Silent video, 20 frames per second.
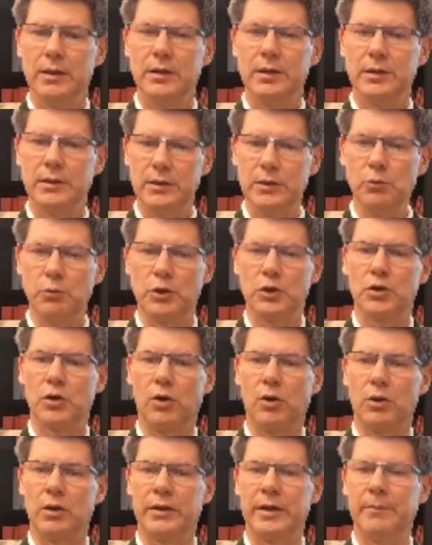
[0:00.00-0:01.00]
you would
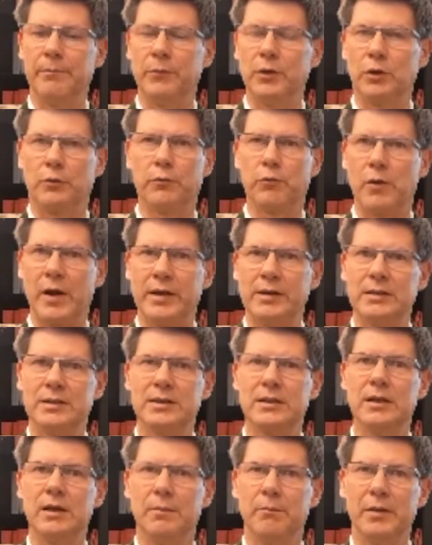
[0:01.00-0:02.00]
call them not
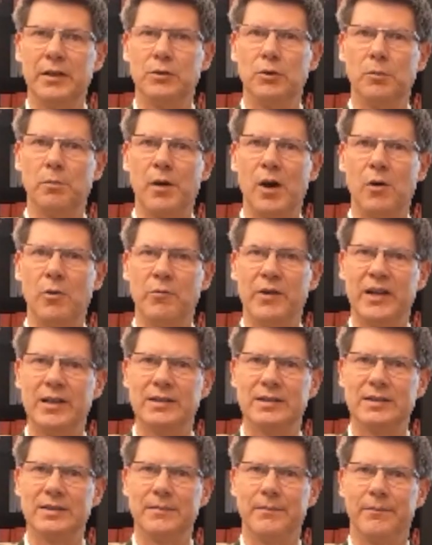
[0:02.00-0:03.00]
friends, but
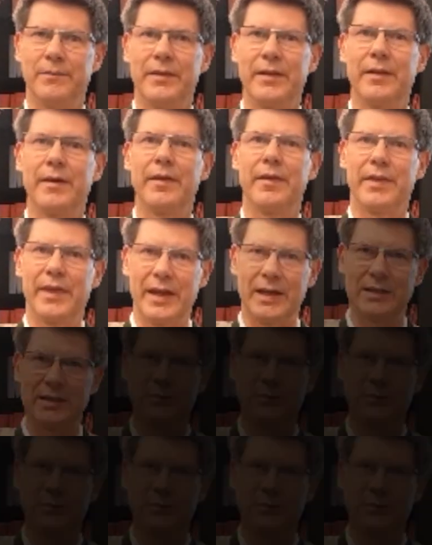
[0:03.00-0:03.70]
opponents." Thanks